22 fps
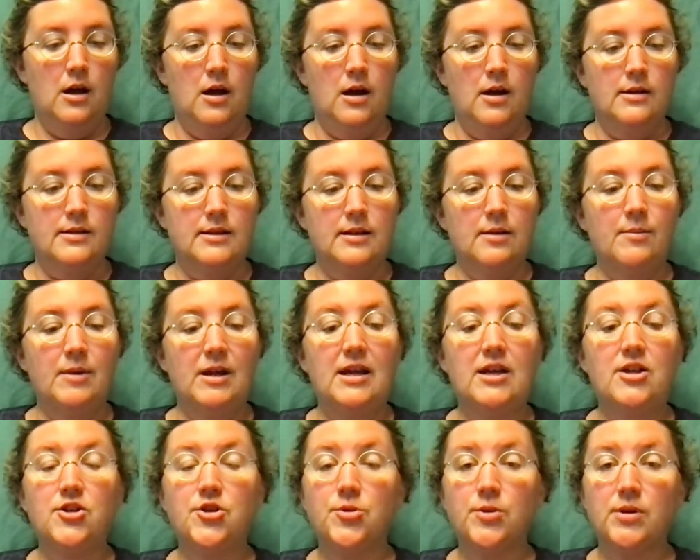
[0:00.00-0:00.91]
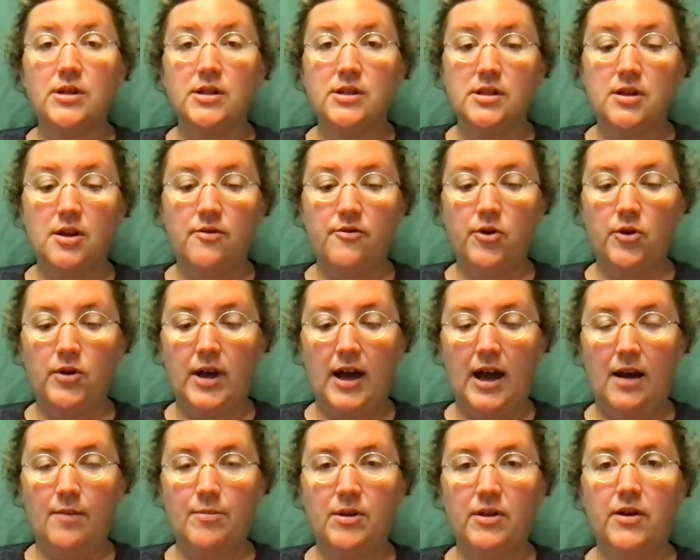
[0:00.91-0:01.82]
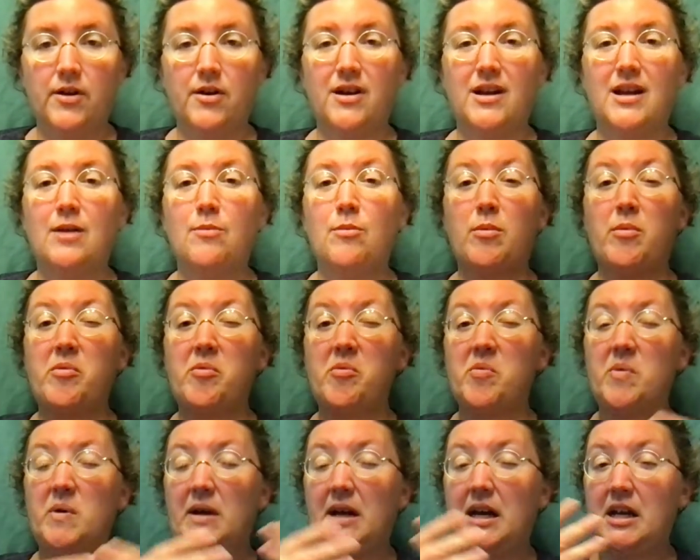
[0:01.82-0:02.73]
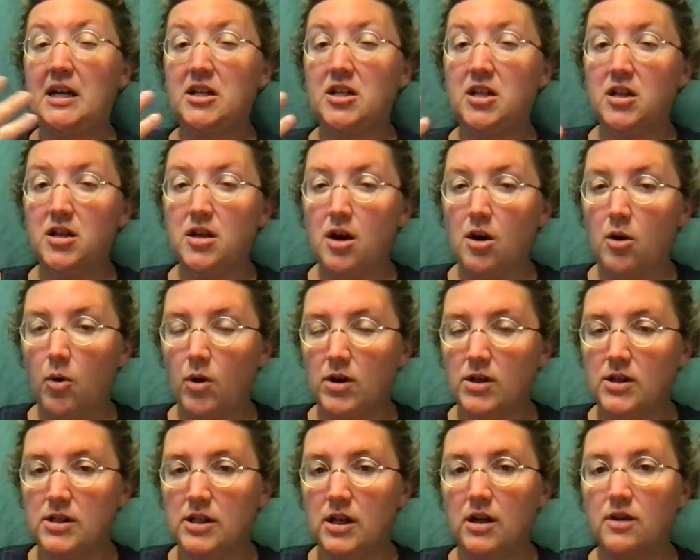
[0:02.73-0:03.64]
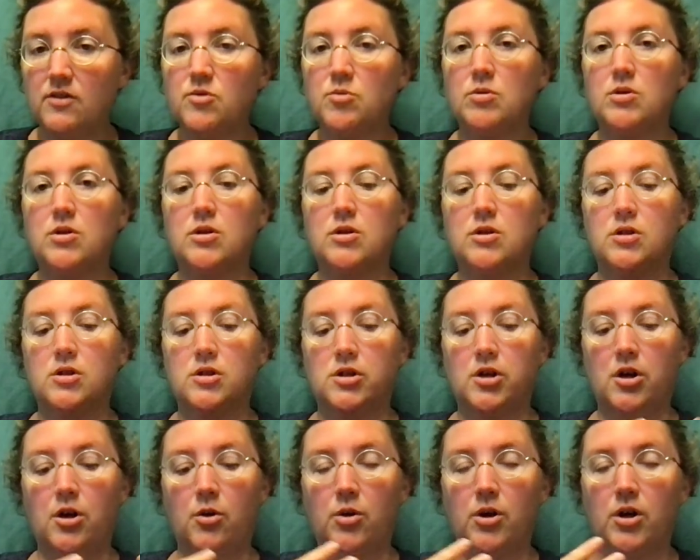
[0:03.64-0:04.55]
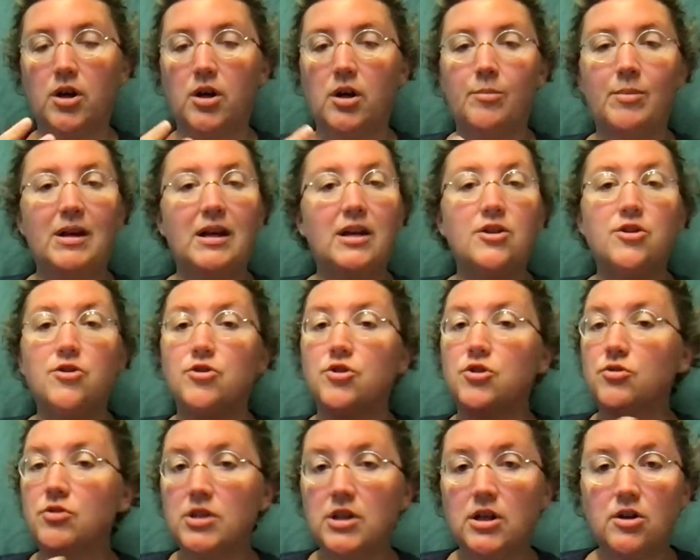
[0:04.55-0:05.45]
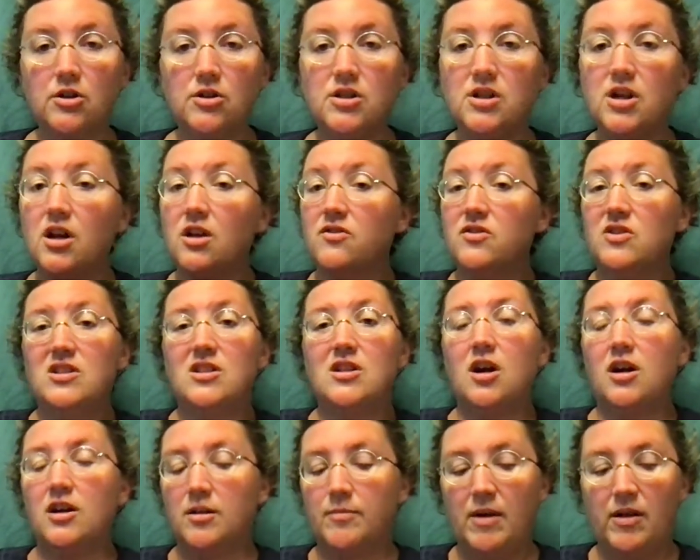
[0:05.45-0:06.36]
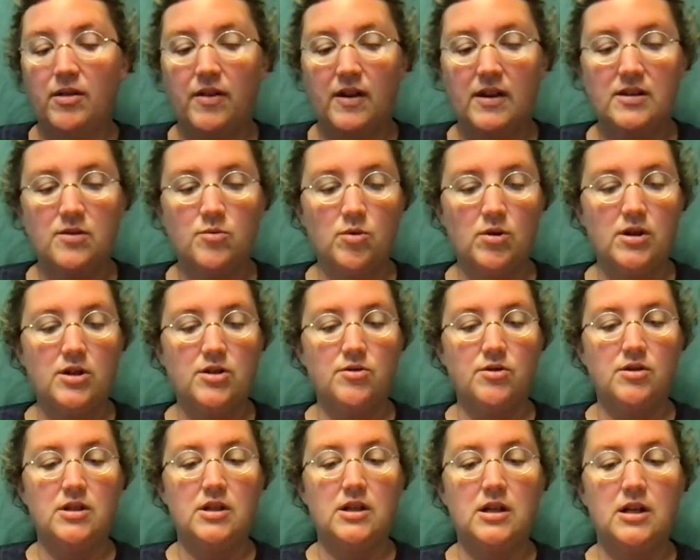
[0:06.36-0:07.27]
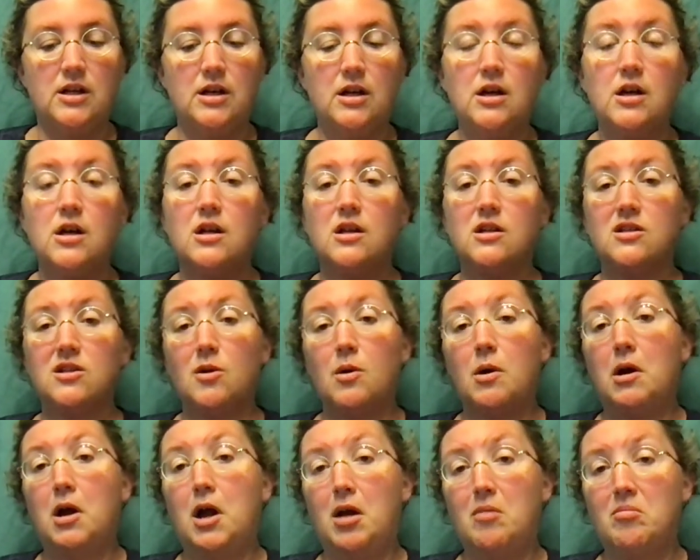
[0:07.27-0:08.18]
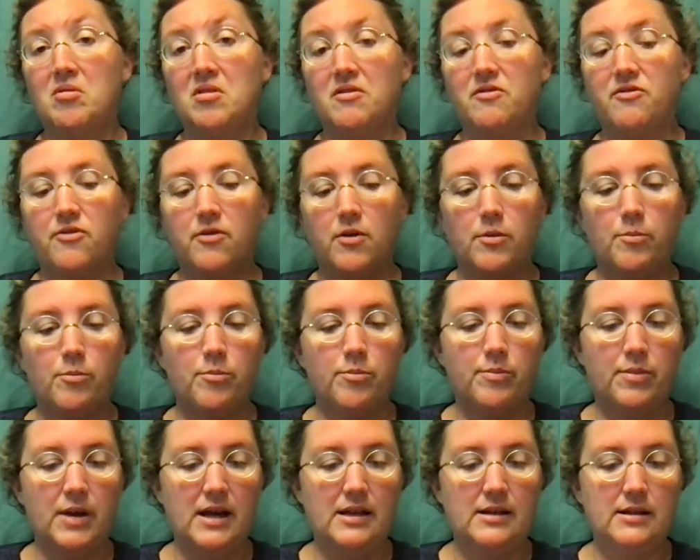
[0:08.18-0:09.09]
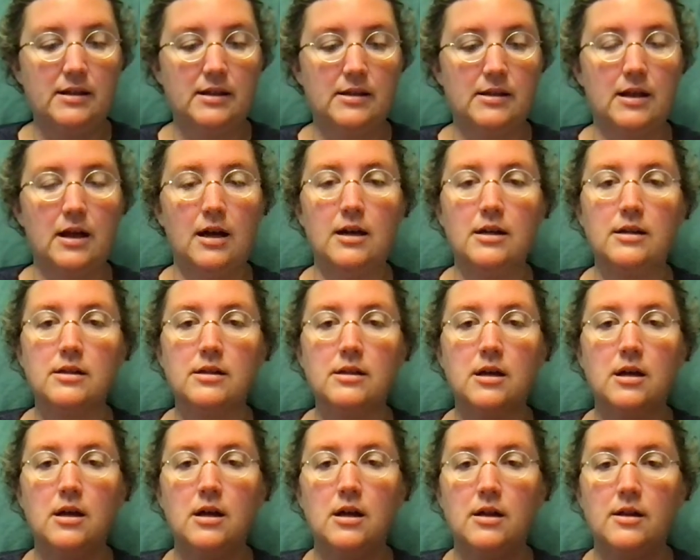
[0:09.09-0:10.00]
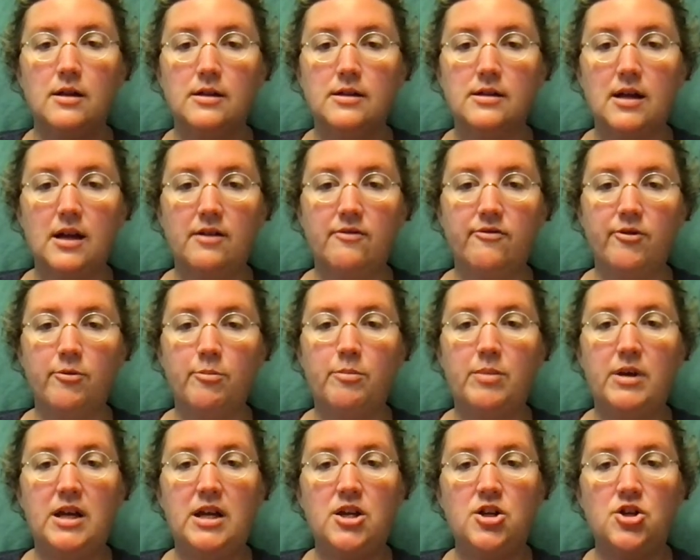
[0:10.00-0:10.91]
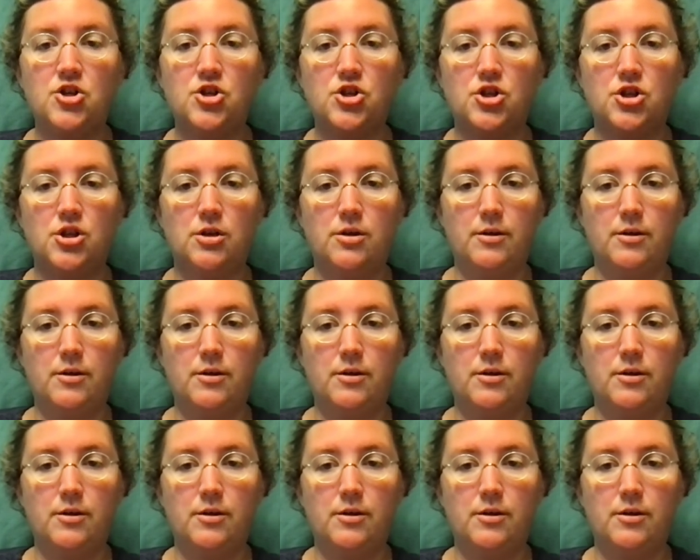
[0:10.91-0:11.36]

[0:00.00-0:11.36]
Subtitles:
Some interest vocabulary. Again, we're getting to know ourselves. We're going to be introducing ourselves and talking about things that we're interested in. So a couple of basic signs. The sign for beach.